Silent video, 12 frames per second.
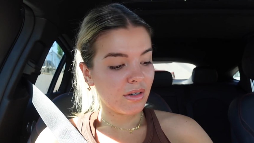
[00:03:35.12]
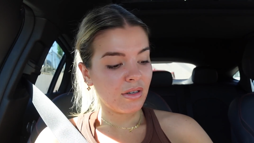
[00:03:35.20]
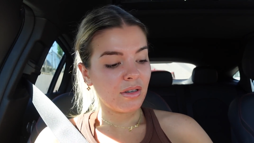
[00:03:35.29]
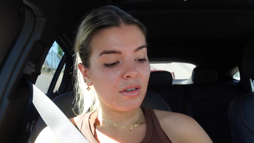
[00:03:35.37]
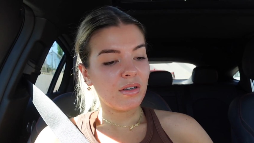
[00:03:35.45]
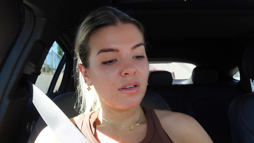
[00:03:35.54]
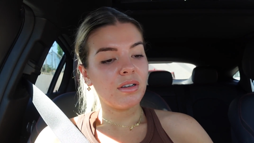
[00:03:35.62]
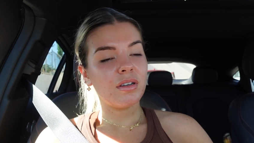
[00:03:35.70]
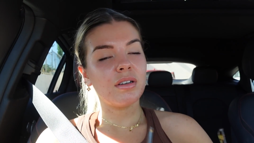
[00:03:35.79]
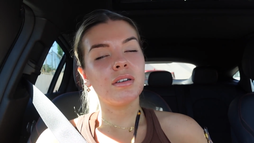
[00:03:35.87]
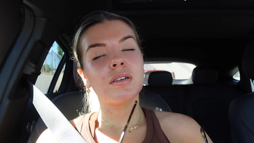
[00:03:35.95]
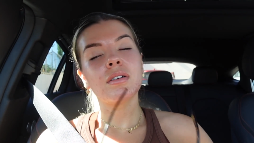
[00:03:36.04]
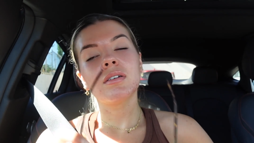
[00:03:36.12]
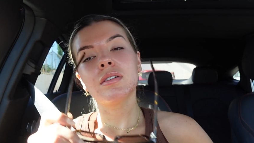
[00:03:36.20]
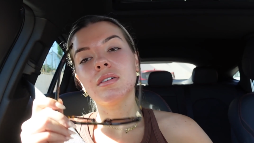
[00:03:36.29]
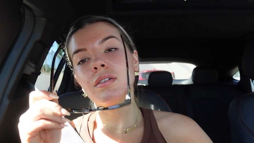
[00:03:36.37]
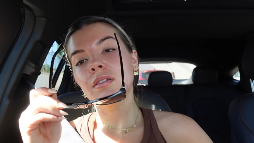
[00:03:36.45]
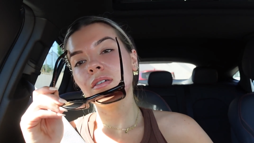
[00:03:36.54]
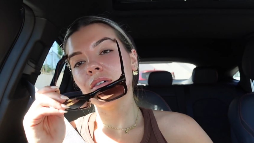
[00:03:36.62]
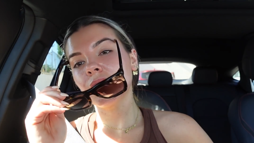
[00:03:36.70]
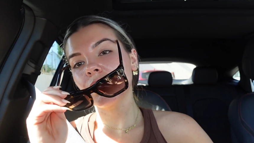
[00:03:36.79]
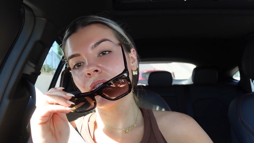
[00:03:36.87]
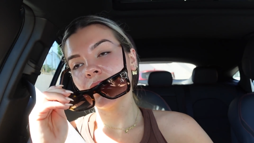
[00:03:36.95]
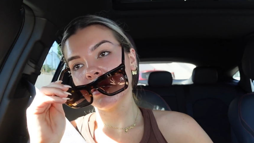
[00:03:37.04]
(silence)